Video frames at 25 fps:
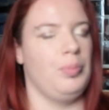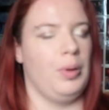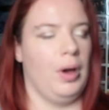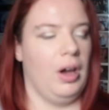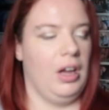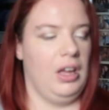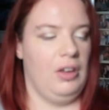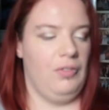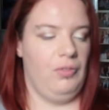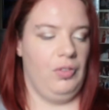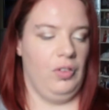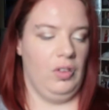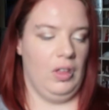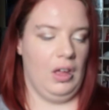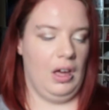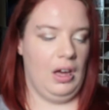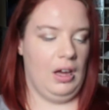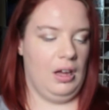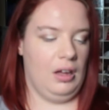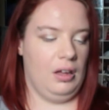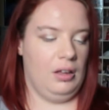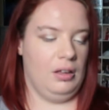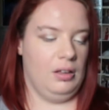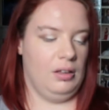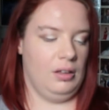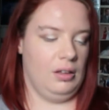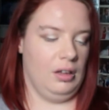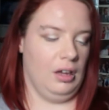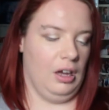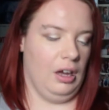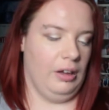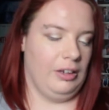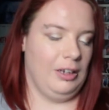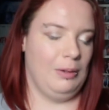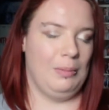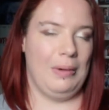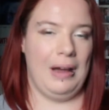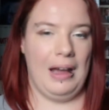buy it for that,
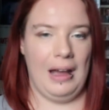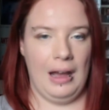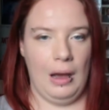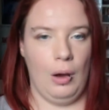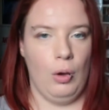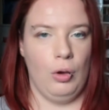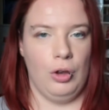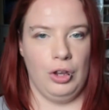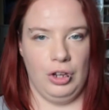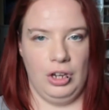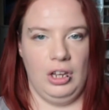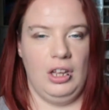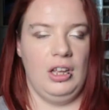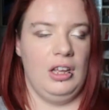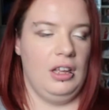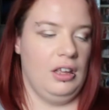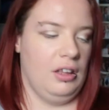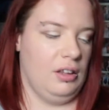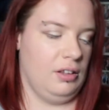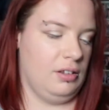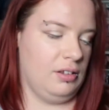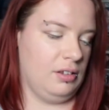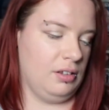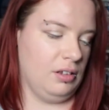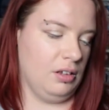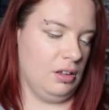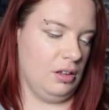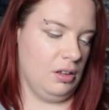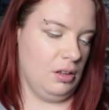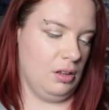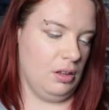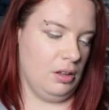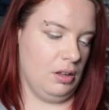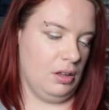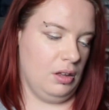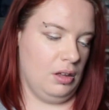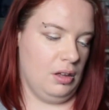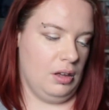no matter how good it is.
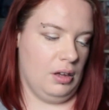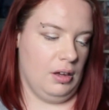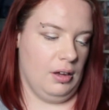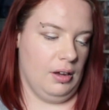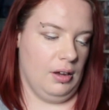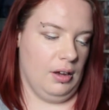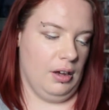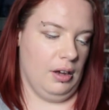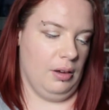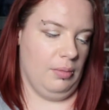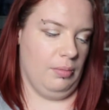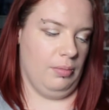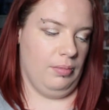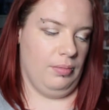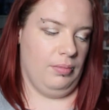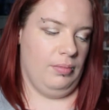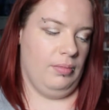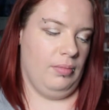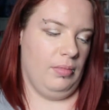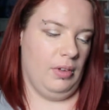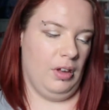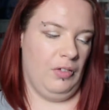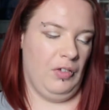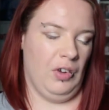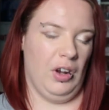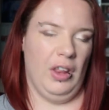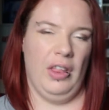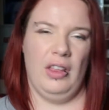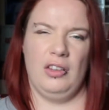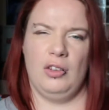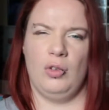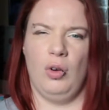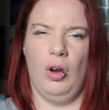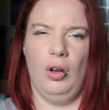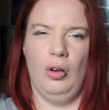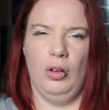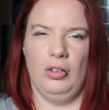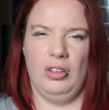I feel like that's
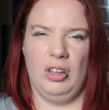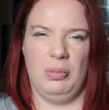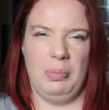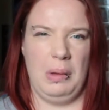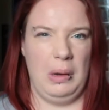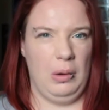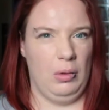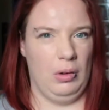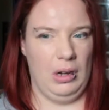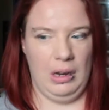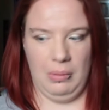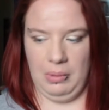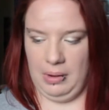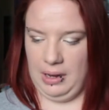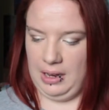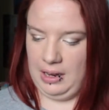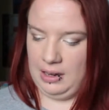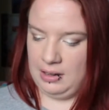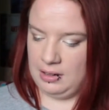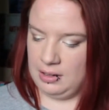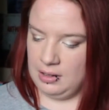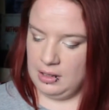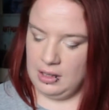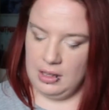quite a lot to spend on lemonade.